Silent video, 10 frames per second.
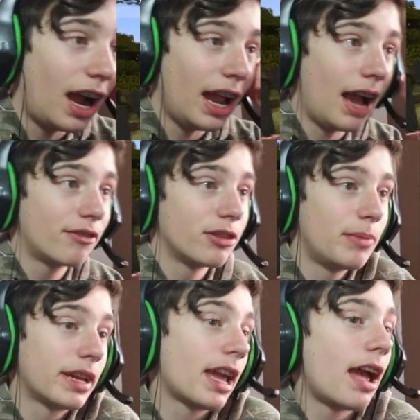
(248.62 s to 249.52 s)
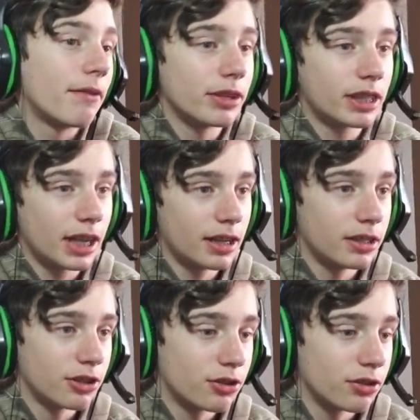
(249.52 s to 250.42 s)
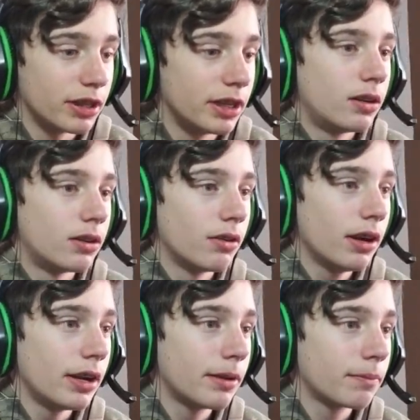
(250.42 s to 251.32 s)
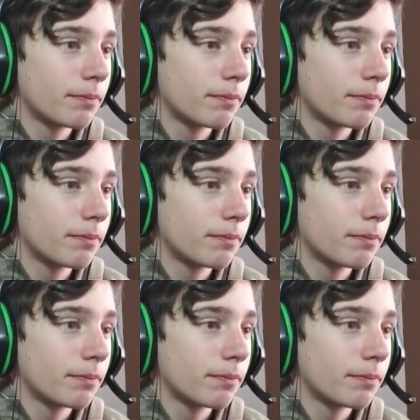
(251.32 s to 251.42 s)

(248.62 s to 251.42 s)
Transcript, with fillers: I have to make everything out of this tree. Alright.